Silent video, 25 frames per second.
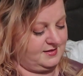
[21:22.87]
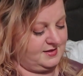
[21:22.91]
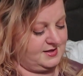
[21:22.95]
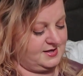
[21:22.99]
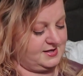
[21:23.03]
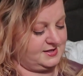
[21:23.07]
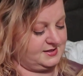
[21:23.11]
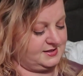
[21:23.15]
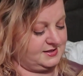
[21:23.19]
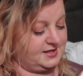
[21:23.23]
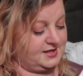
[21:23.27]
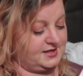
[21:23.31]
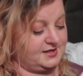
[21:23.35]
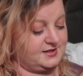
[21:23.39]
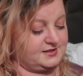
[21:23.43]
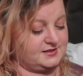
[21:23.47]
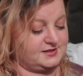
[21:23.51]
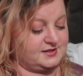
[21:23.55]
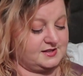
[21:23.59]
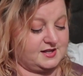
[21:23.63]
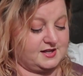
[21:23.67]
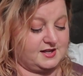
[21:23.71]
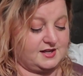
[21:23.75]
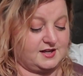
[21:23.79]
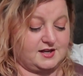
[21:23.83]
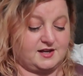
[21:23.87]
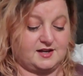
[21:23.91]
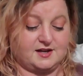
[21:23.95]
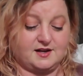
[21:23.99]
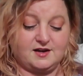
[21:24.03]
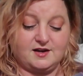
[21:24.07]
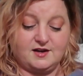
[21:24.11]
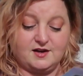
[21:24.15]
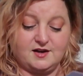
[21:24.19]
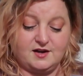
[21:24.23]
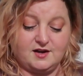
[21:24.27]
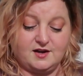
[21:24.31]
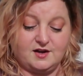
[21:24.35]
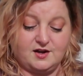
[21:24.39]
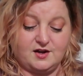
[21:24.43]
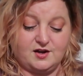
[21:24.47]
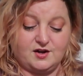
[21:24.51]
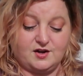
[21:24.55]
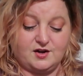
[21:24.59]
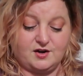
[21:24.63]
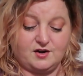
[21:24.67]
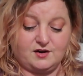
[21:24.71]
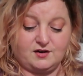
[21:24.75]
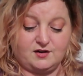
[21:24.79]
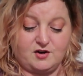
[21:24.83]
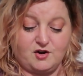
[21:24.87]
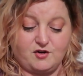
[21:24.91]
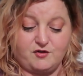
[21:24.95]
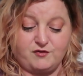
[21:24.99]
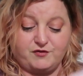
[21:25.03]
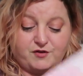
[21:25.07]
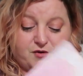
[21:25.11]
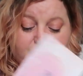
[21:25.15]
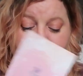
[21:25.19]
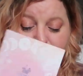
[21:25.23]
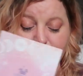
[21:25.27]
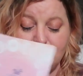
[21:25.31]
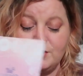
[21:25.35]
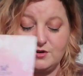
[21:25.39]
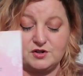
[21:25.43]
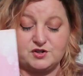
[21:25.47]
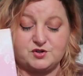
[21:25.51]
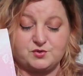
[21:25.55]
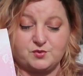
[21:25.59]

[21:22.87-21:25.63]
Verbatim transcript: This is the November